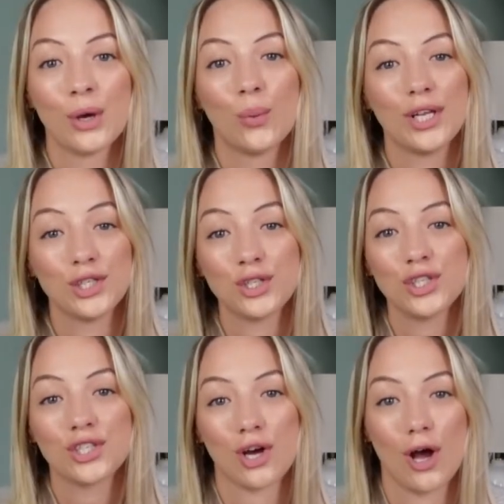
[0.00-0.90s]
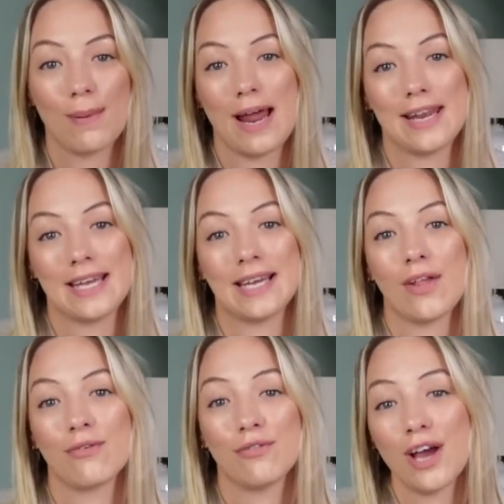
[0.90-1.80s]
When should you start planning
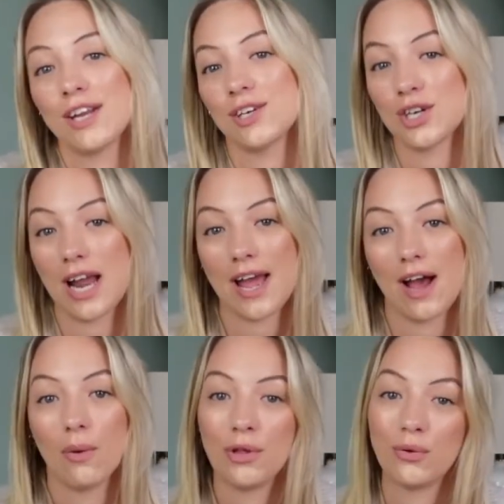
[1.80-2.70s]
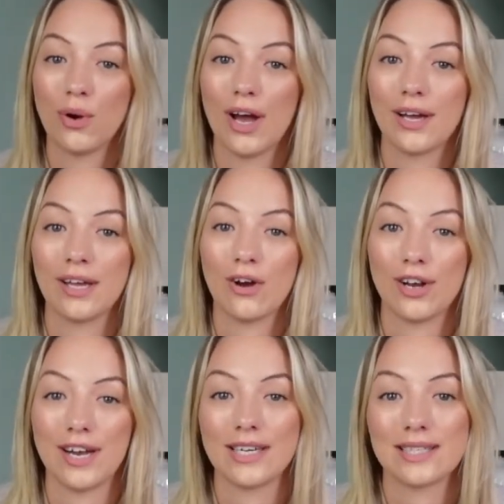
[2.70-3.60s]
the furniture layout when you're working
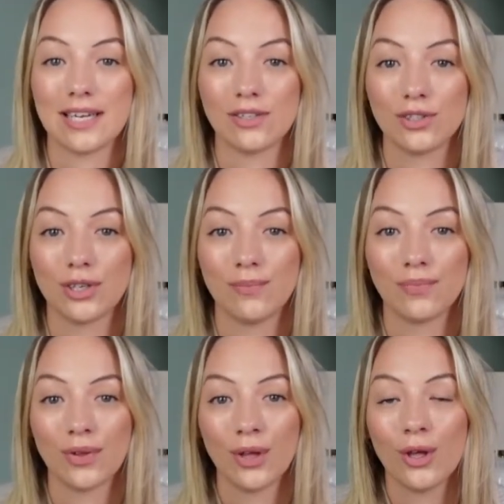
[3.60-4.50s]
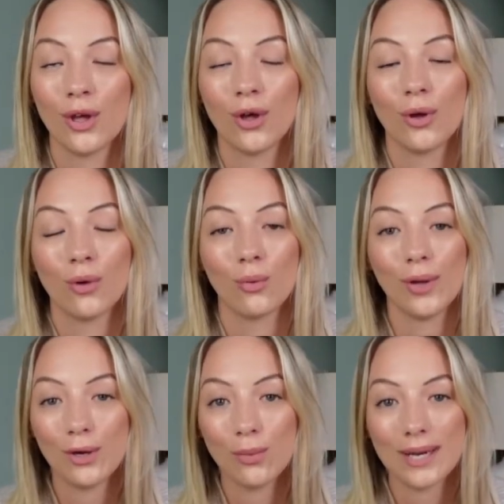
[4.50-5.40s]
on an extension?
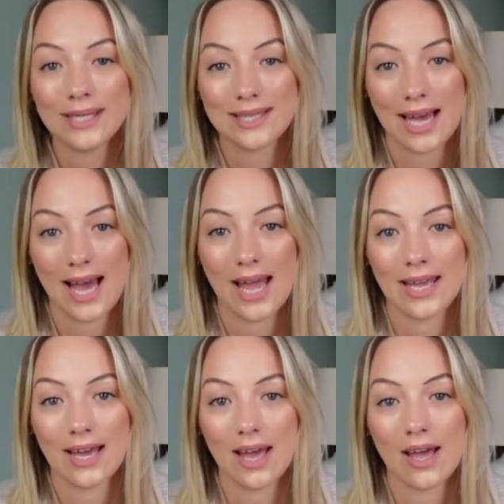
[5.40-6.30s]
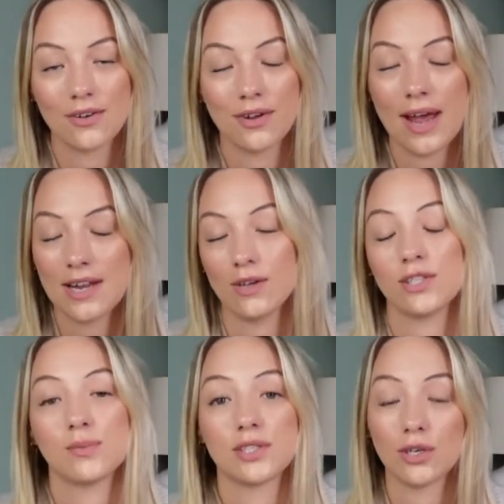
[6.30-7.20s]
We always say to any
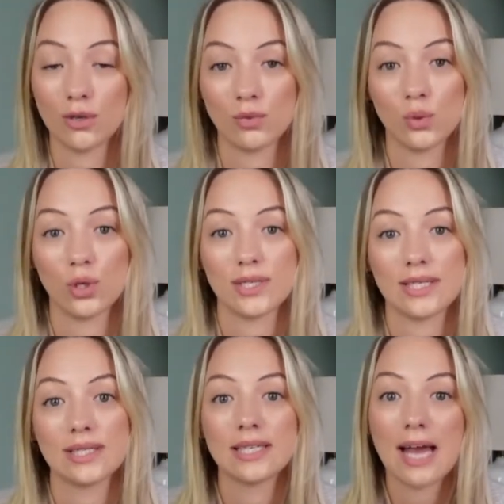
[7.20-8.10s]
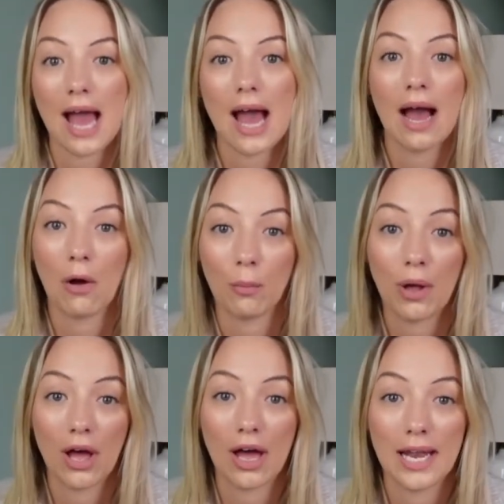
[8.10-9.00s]
customers that come to us is to get our
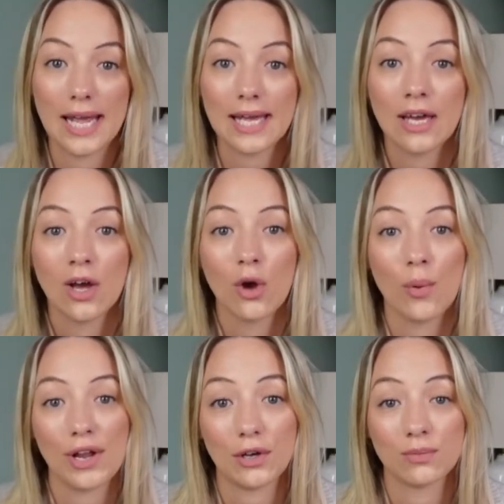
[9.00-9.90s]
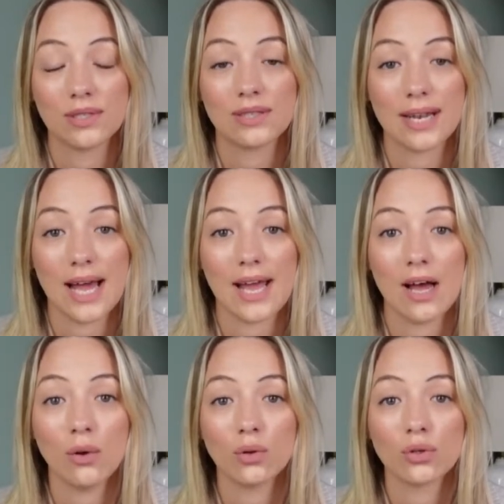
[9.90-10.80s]
help early when it comes to the
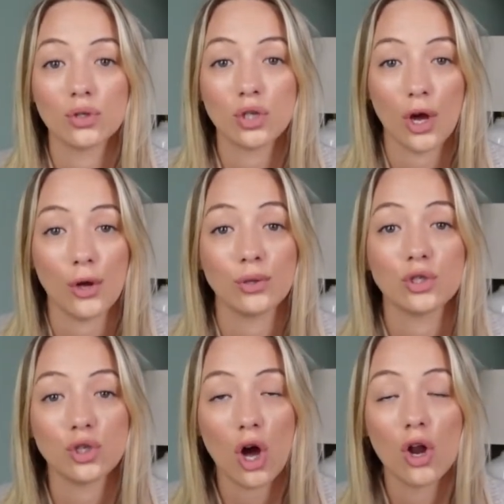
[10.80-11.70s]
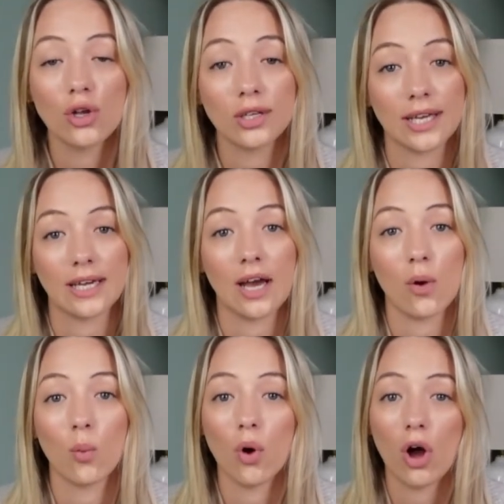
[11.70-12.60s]
layout. So start looking
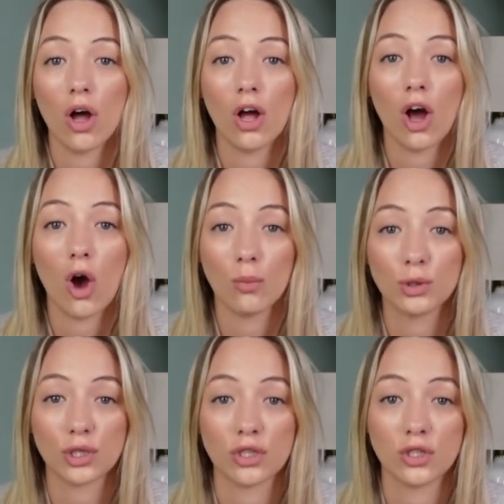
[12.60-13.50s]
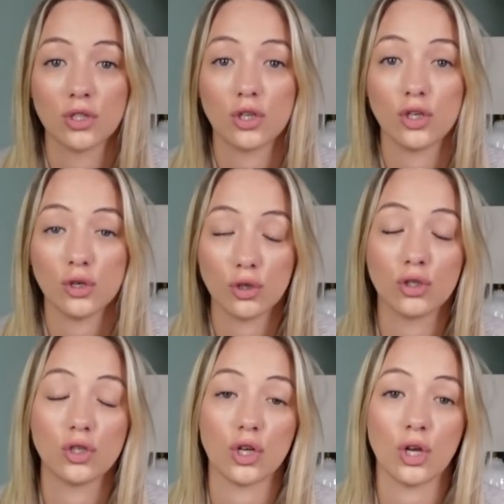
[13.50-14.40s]
at what options you
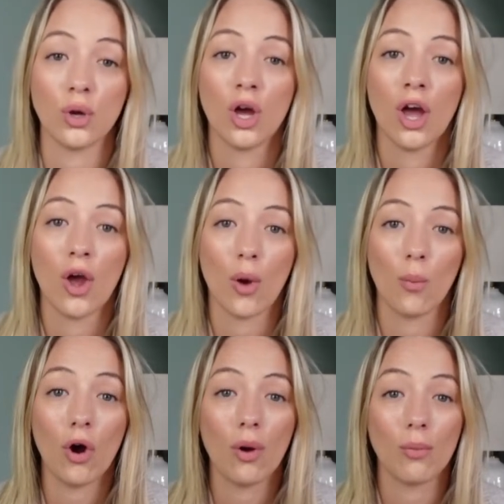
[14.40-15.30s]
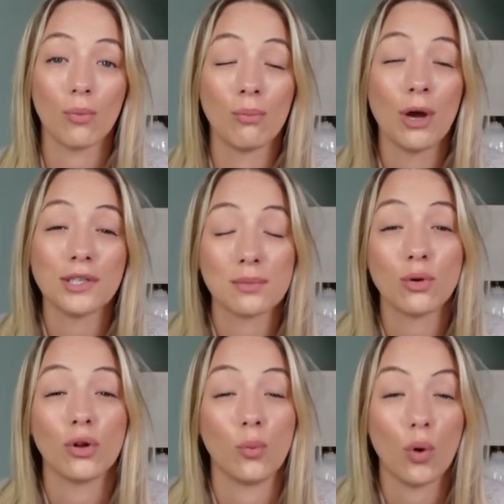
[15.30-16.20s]
could do and what, most
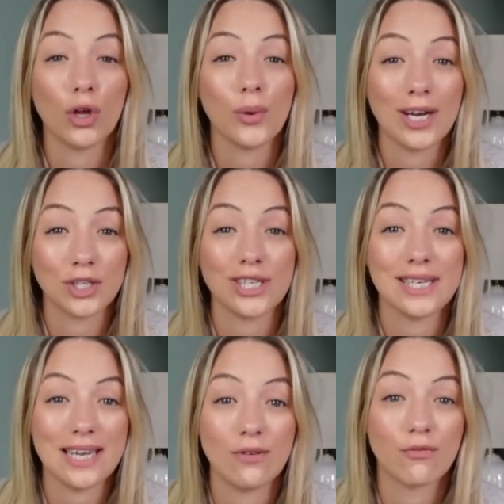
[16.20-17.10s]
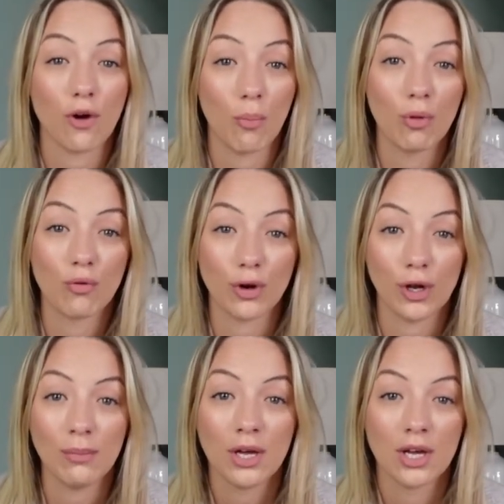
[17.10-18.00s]
importantly, what you actually need from the
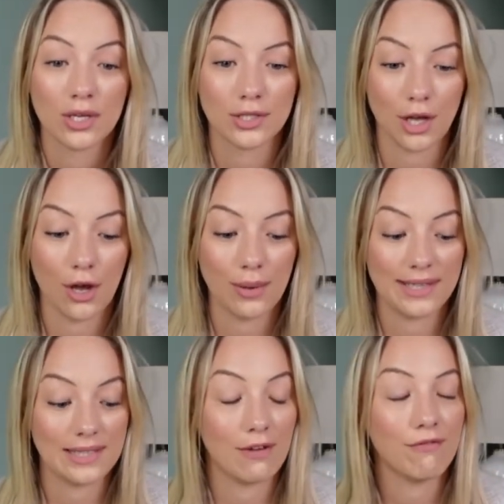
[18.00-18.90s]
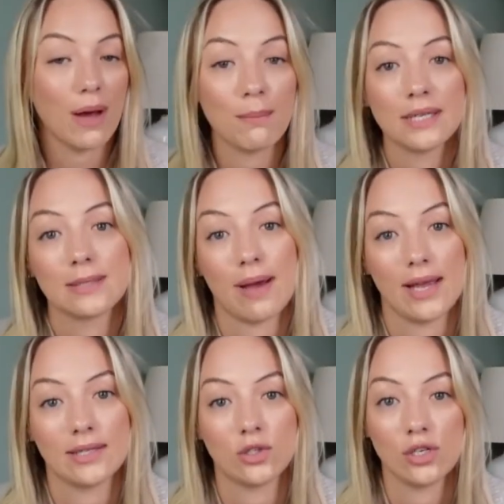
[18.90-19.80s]
room. So is it a family
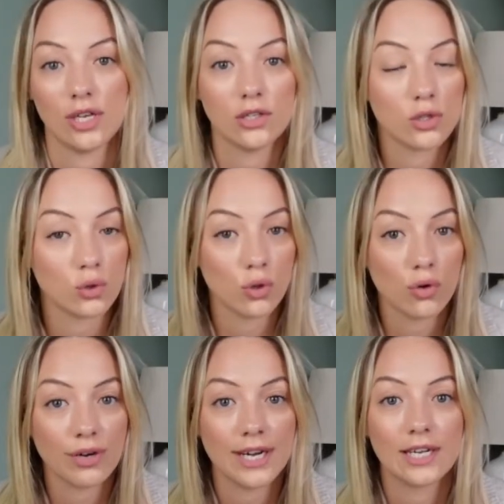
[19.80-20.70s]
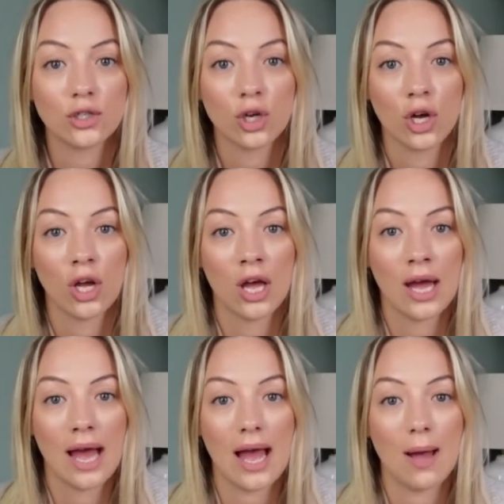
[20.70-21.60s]
space? Do you need storage?
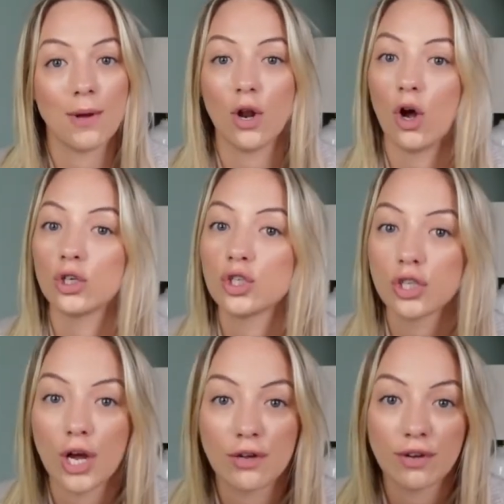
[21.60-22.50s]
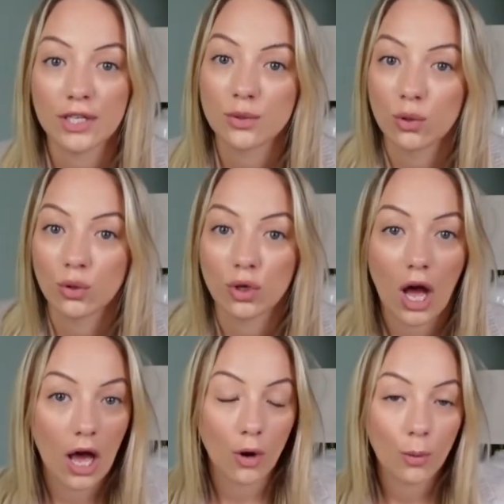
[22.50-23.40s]
A large sofa to all
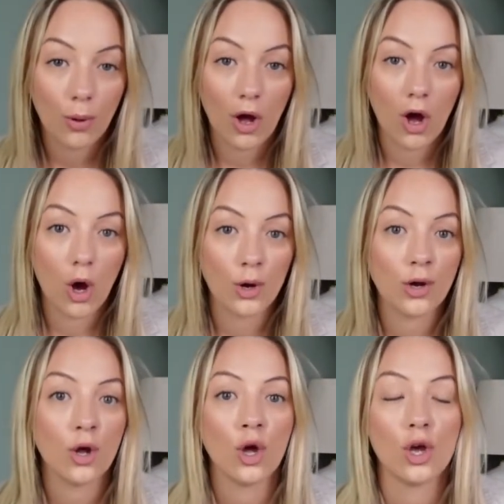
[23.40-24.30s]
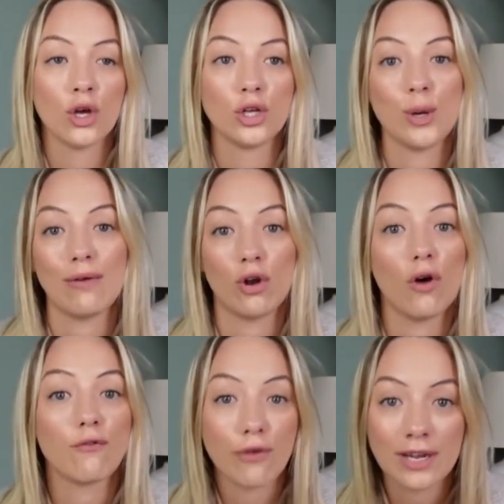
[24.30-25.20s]
curl up on? You have a
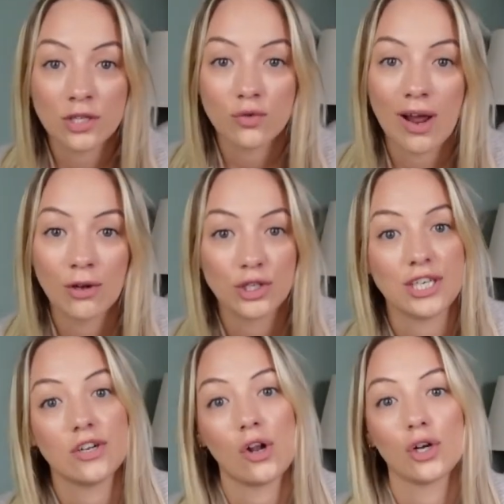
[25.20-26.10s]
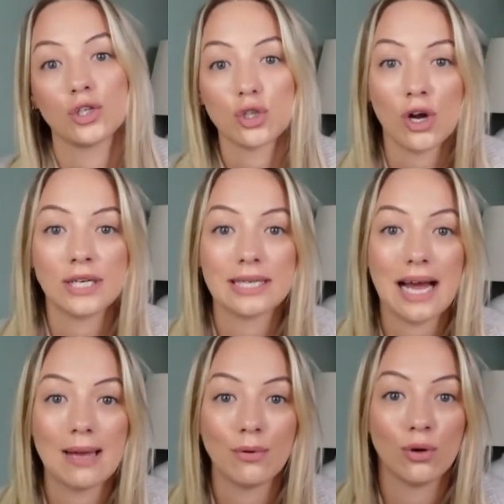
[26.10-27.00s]
lot of friends around, you need a large dining
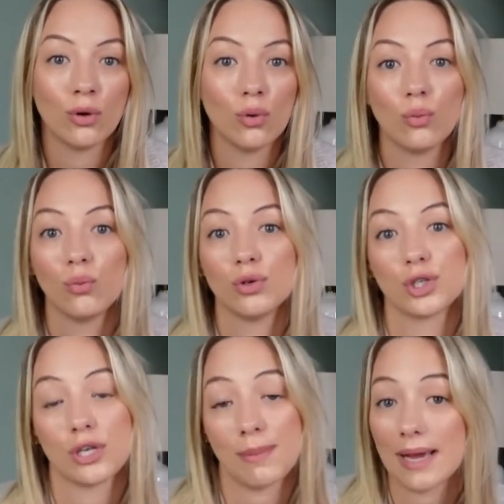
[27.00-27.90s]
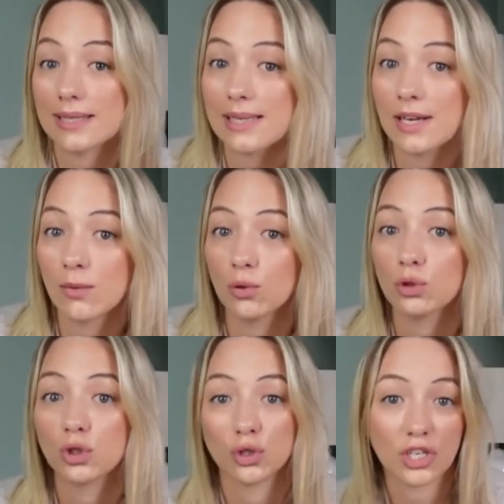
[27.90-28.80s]
table. Should it be
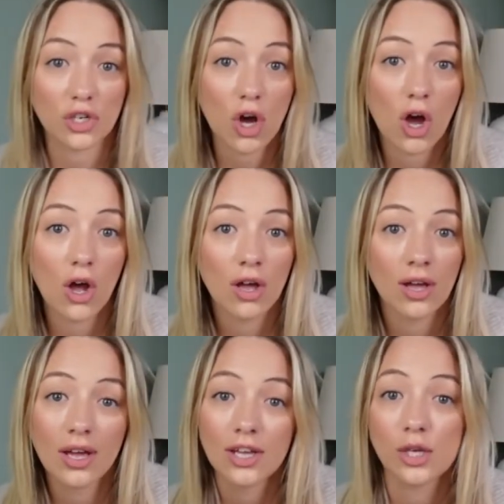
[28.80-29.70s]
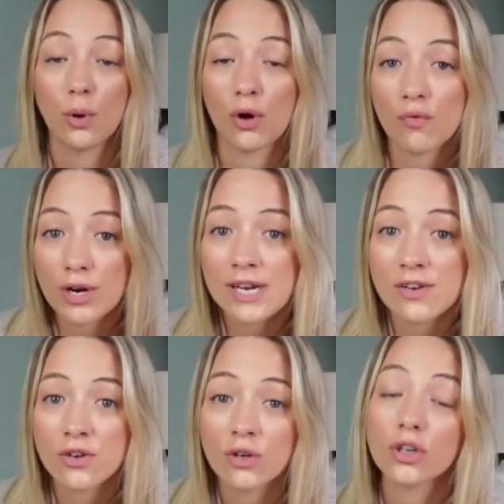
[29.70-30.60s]
extendable? Should it not? You want a
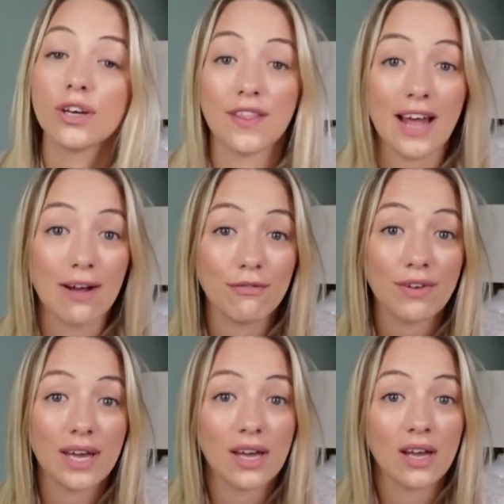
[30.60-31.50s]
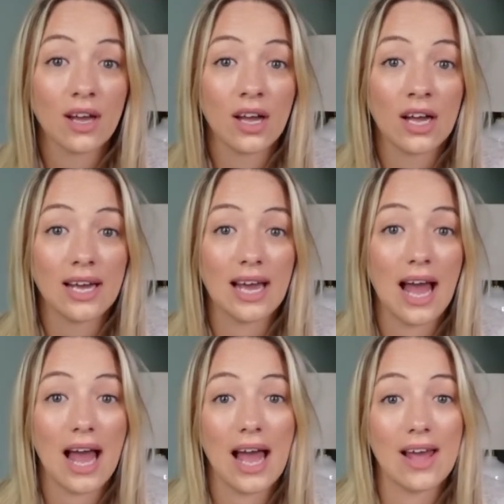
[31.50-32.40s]
reading nook, can that fit?
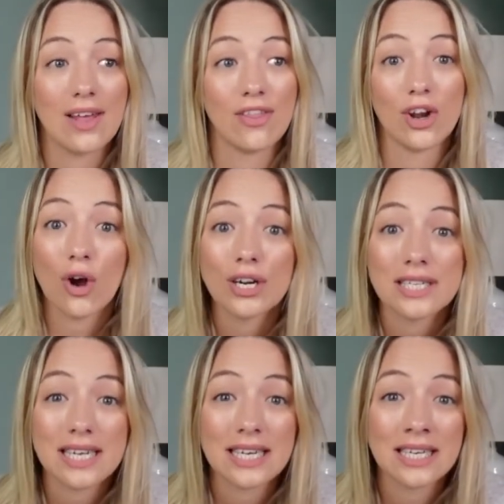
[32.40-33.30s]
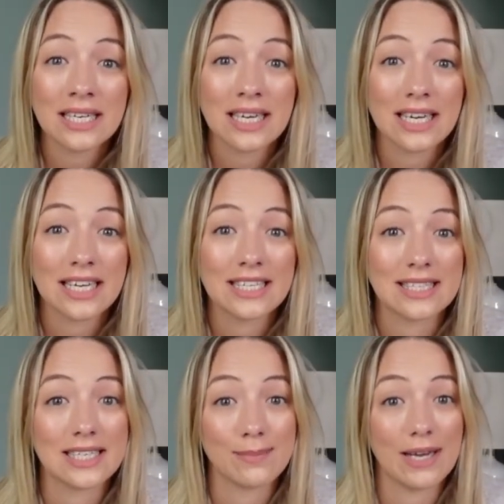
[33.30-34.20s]
The lighting,
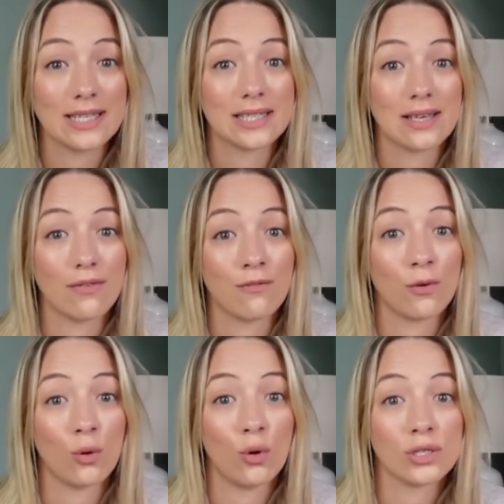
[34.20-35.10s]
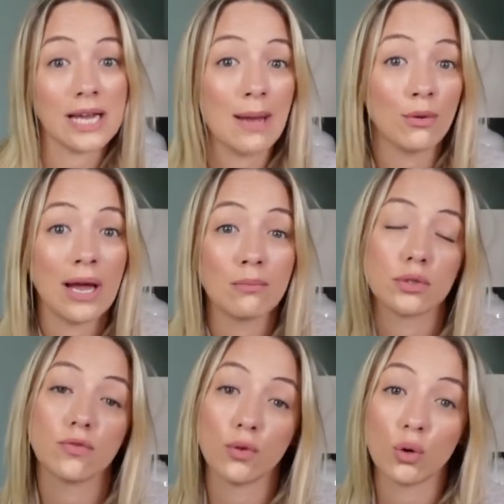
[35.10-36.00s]
is there space for table
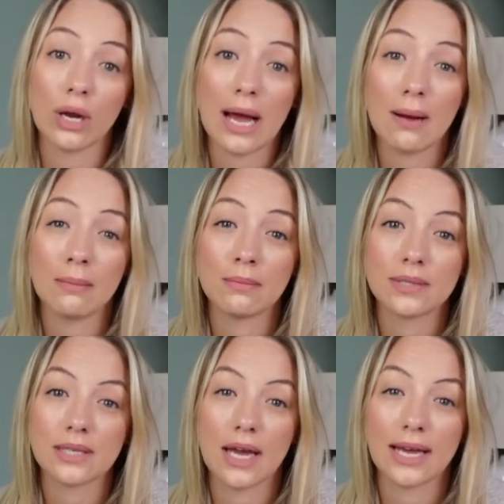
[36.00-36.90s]
lamps, floor lamps?